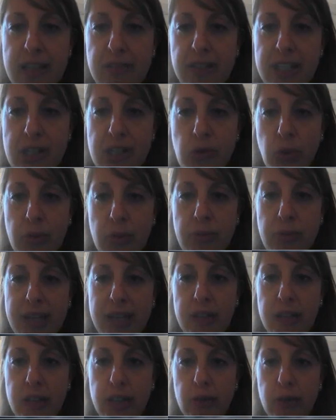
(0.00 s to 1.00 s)
this would be a
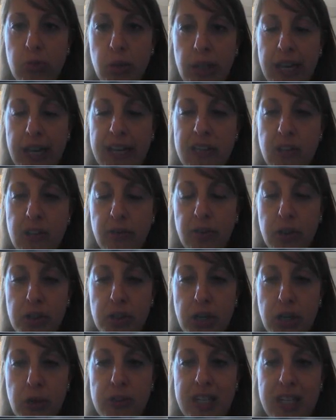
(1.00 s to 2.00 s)
good place for
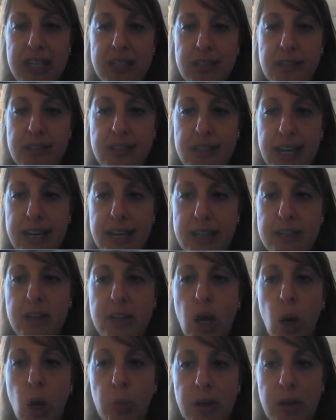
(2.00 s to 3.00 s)
Josie to sit,
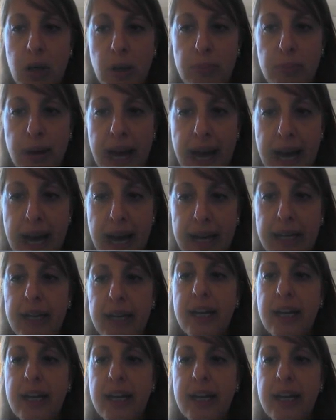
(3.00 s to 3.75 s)
open her bag,